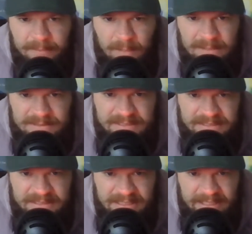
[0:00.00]
wants to
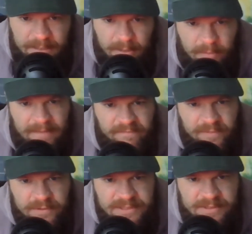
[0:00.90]
see, you know, him
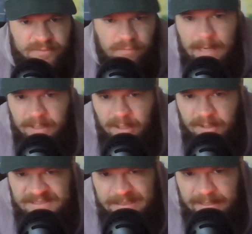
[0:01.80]
versus Ryan
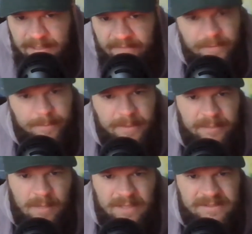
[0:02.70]
Garcia.
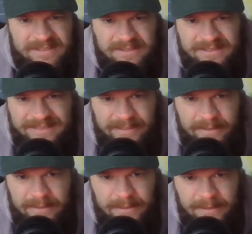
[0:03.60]
Everybody wants to
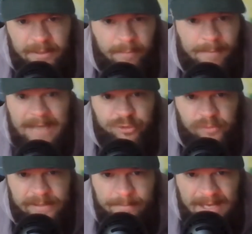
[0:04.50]
see, you know, my
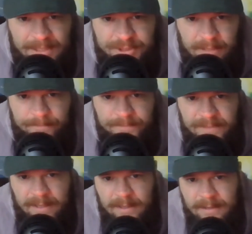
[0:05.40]
dream matchup,
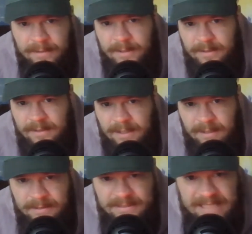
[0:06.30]

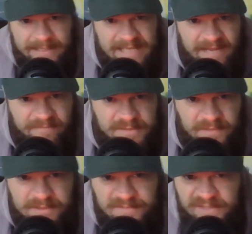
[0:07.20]
Tank Davis
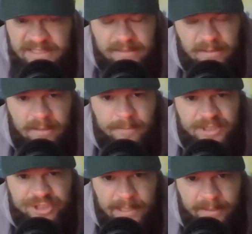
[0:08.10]
versus Vasily
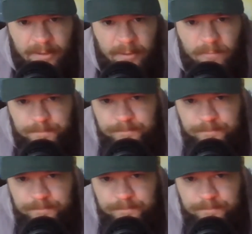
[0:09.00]
Lomachenko.